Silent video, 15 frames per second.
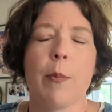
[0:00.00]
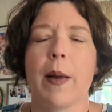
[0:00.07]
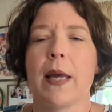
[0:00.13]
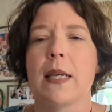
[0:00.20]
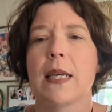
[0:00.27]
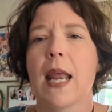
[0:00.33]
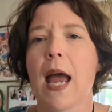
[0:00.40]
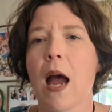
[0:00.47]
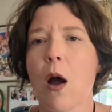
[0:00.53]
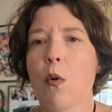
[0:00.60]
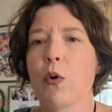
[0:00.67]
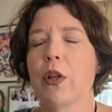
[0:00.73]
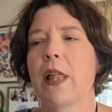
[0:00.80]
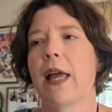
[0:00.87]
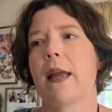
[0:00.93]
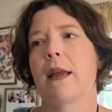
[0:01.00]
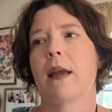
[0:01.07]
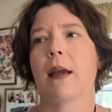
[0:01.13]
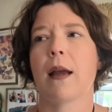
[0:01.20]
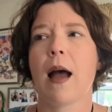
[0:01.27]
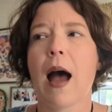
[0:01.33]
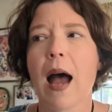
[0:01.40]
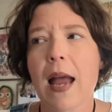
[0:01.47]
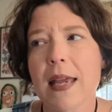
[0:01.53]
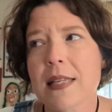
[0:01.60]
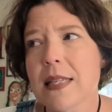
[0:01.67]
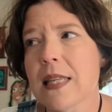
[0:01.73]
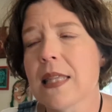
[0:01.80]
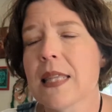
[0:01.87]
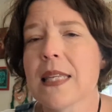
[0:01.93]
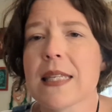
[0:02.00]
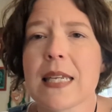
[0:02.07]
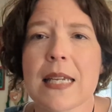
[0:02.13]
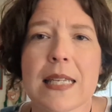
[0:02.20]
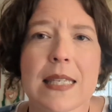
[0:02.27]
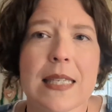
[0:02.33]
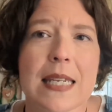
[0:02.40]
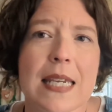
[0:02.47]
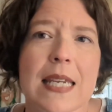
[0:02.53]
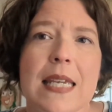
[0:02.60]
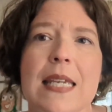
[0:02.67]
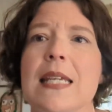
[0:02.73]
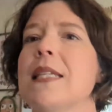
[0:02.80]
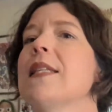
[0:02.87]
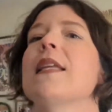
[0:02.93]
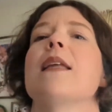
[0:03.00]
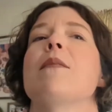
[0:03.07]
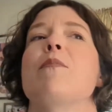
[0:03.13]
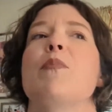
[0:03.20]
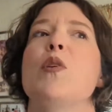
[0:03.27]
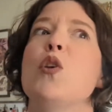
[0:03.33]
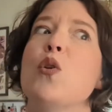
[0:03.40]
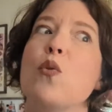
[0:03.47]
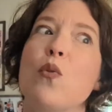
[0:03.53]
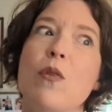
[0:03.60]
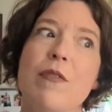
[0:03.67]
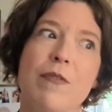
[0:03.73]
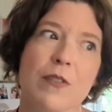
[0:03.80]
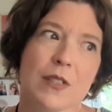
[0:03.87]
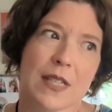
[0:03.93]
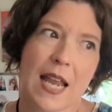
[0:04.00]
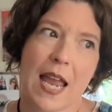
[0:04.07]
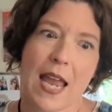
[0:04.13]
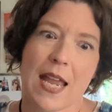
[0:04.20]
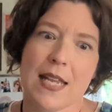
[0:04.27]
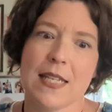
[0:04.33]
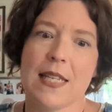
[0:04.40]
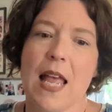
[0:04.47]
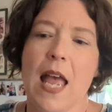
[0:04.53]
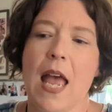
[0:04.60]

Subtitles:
but now we're like highs in the 60s and beautiful days.